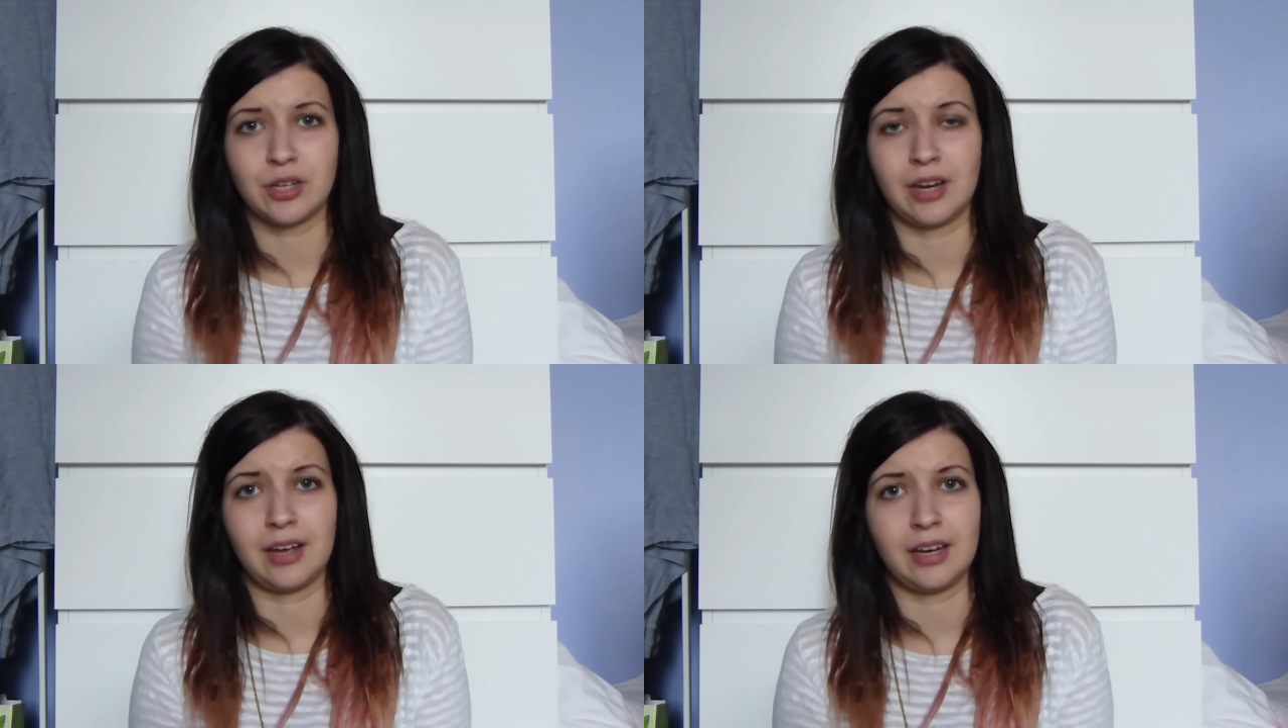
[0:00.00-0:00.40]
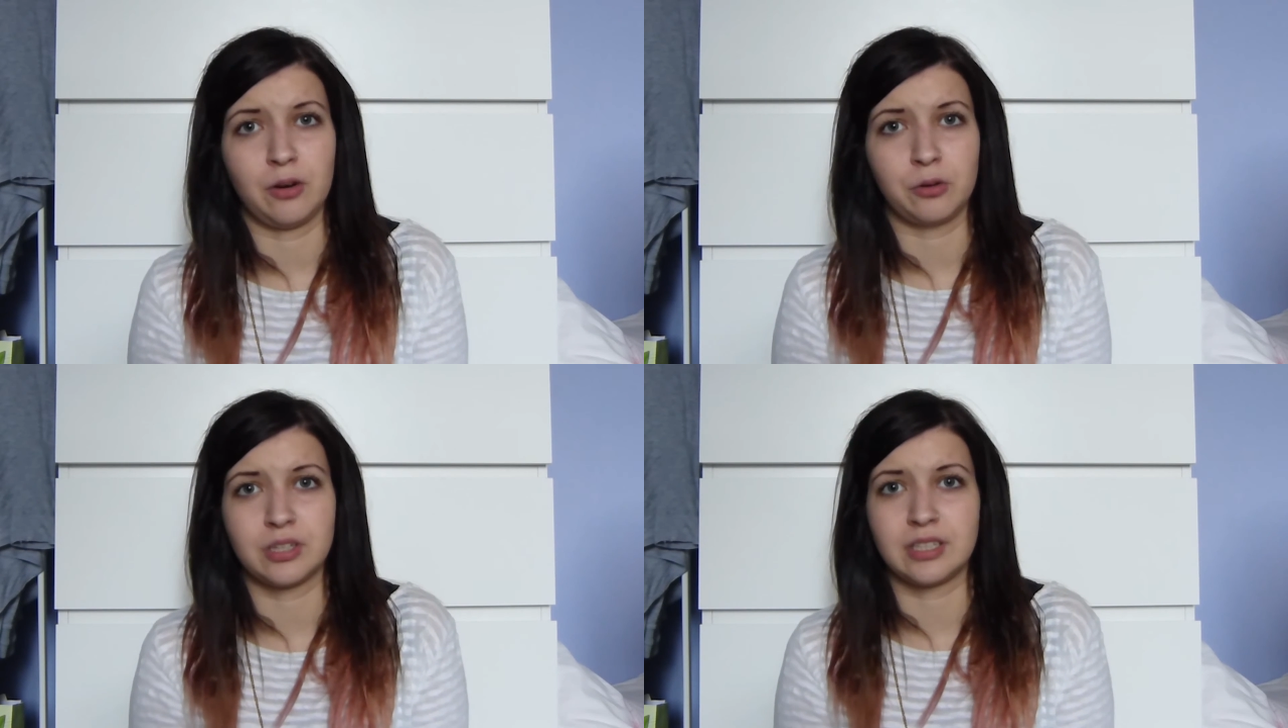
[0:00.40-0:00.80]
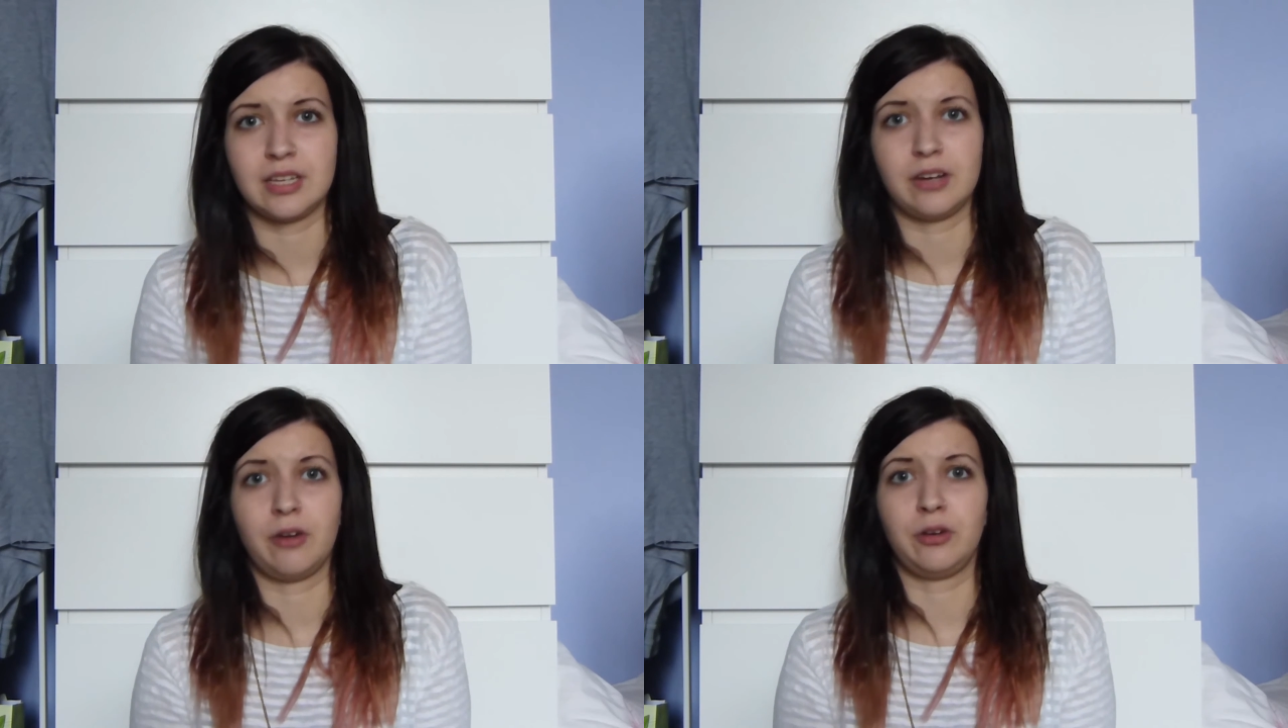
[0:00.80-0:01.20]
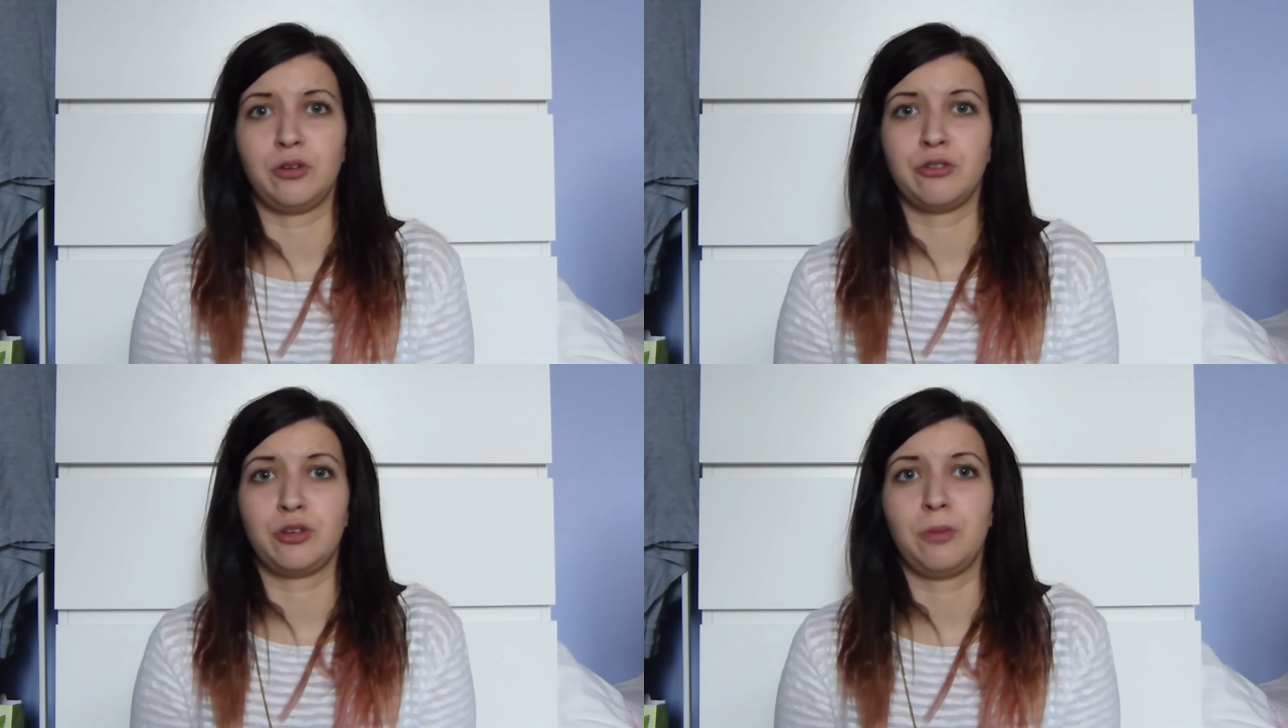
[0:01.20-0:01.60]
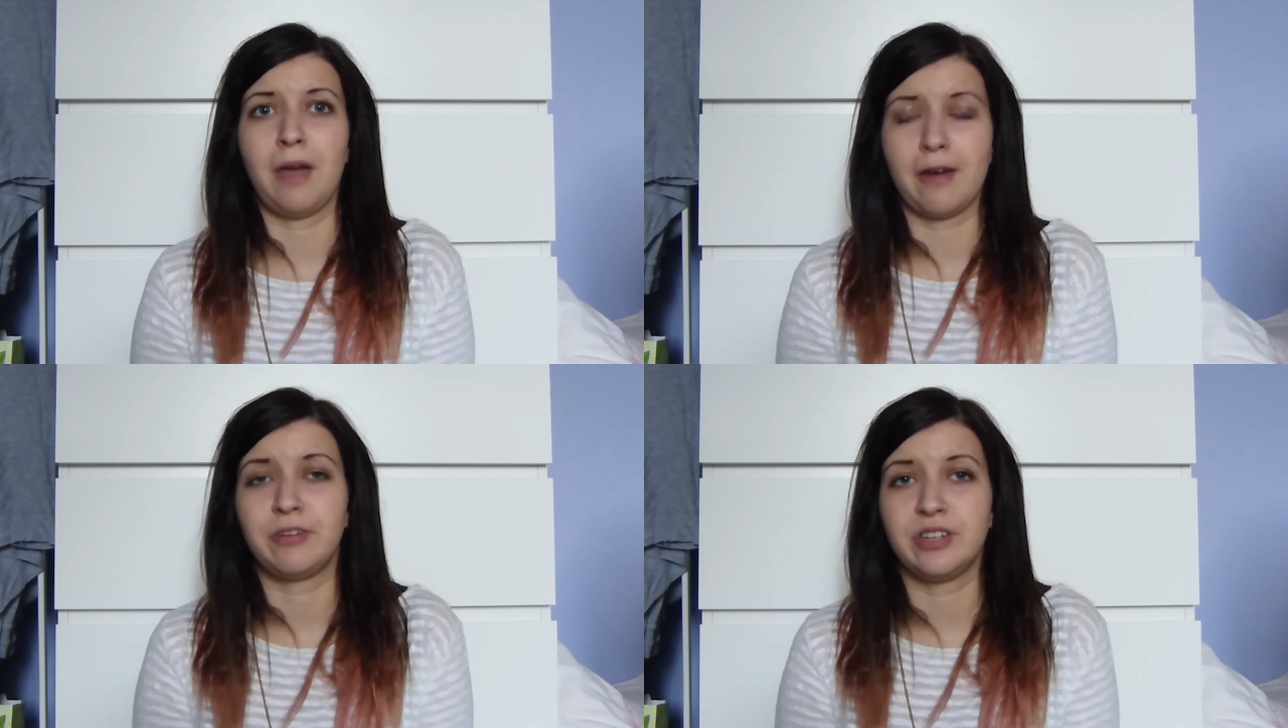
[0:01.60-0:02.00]
and I notice it on YouTube
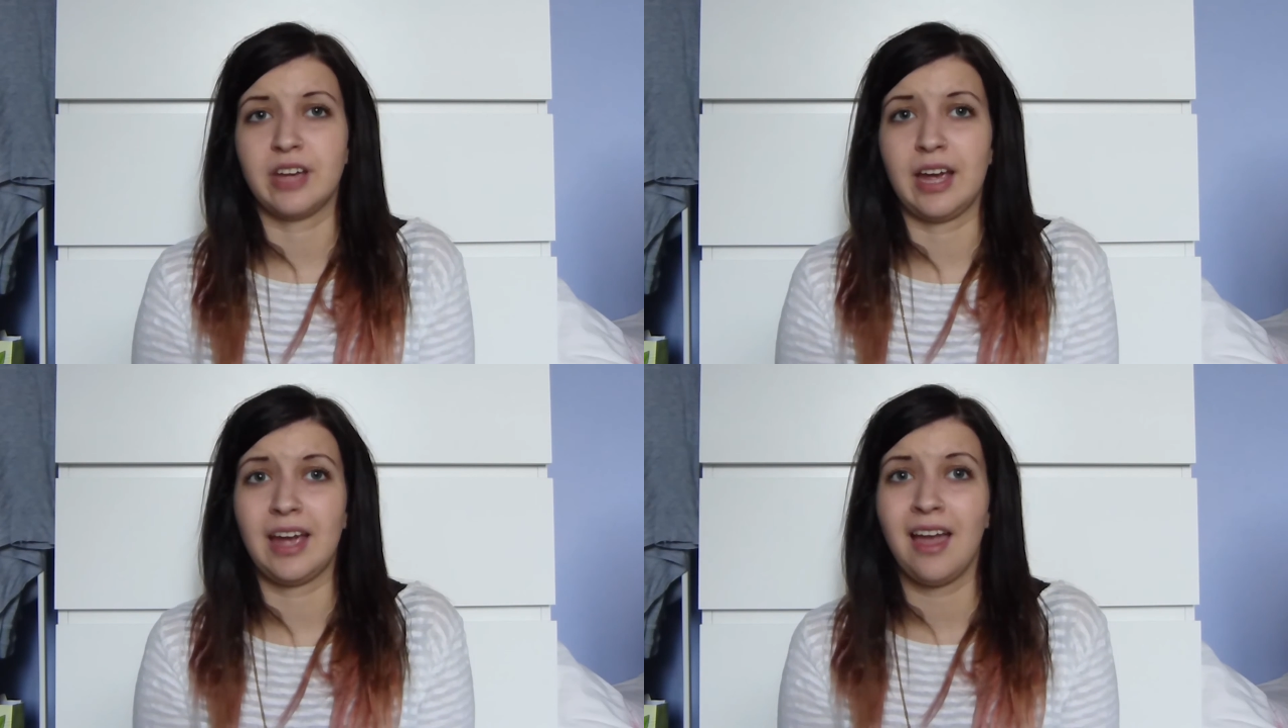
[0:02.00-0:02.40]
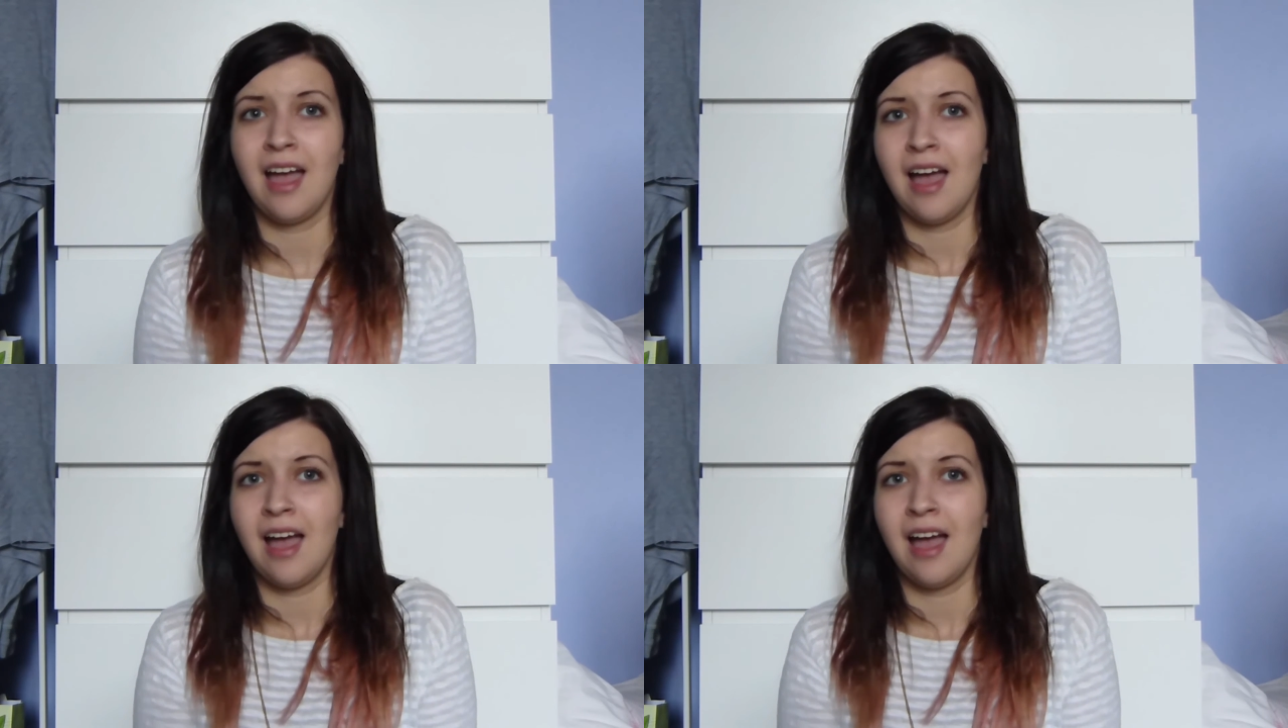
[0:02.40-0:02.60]
every day,